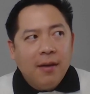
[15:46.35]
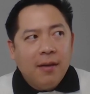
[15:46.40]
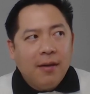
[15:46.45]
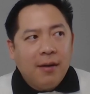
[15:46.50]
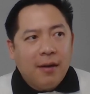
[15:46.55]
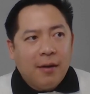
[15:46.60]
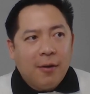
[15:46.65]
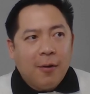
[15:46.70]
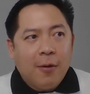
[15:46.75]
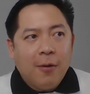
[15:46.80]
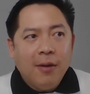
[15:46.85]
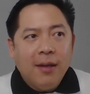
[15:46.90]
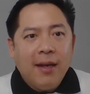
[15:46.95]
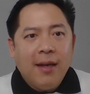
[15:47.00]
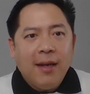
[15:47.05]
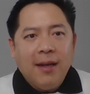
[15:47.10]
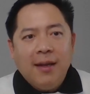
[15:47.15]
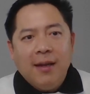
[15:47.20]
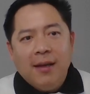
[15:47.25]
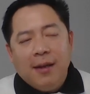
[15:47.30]
there are
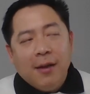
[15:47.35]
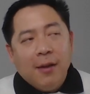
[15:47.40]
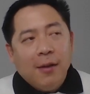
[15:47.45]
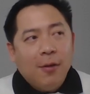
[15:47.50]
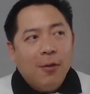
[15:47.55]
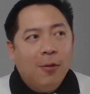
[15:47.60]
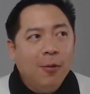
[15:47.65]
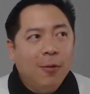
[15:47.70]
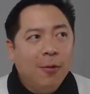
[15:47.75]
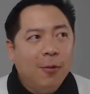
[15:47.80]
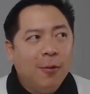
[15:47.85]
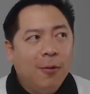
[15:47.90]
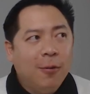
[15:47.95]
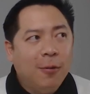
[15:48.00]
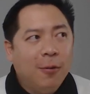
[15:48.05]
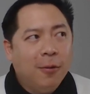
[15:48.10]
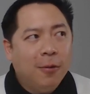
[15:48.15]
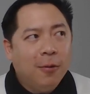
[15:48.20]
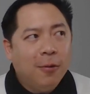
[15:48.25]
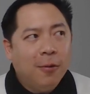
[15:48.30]
only two,